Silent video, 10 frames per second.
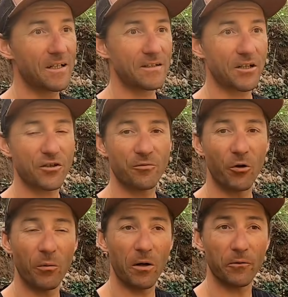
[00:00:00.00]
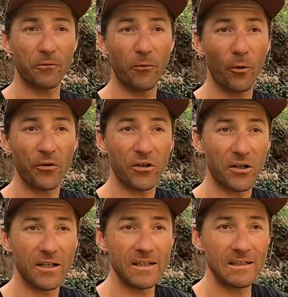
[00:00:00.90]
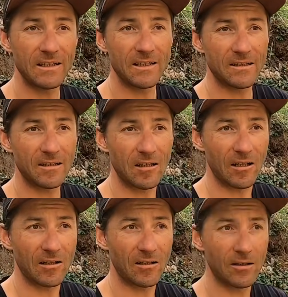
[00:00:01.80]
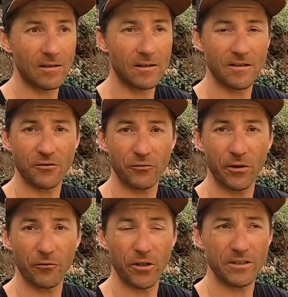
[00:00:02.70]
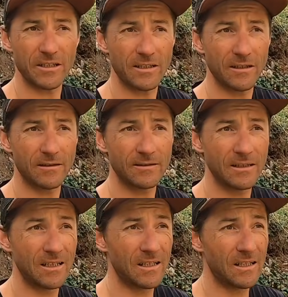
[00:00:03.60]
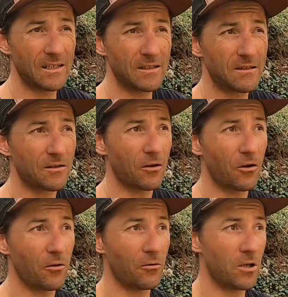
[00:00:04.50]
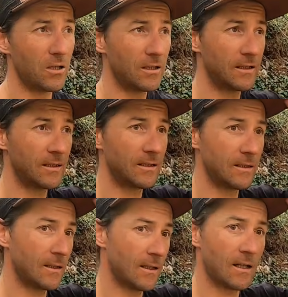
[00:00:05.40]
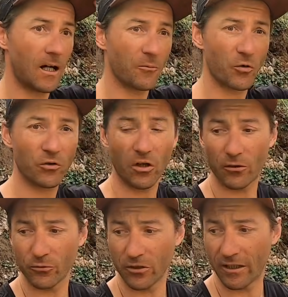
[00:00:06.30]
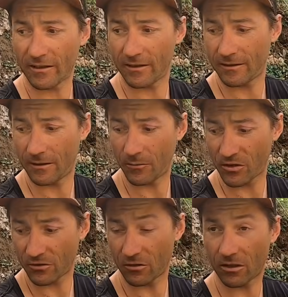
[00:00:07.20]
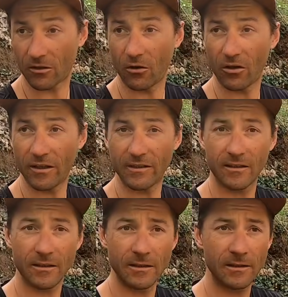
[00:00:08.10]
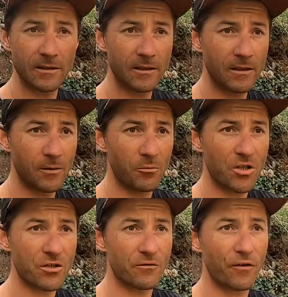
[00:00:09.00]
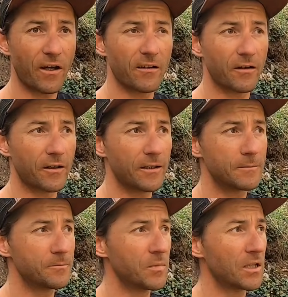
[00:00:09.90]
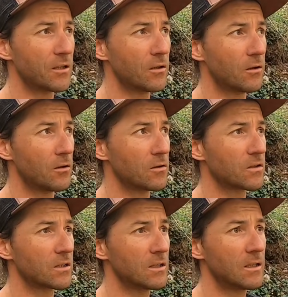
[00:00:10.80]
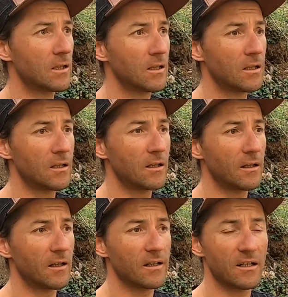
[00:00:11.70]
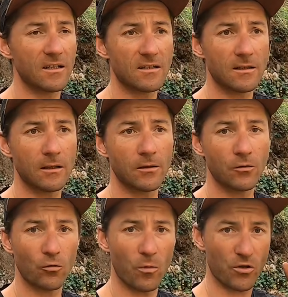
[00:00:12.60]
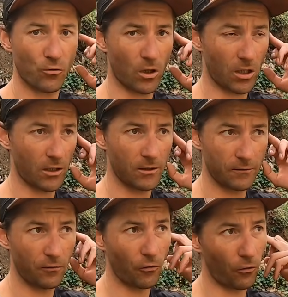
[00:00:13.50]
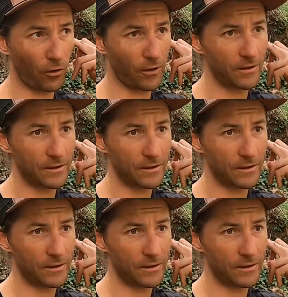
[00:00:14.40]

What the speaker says: such a small amount of water that it's not really worth it. So I'm not gonna do that. I'm just gonna call it mission failure, because it is too much work for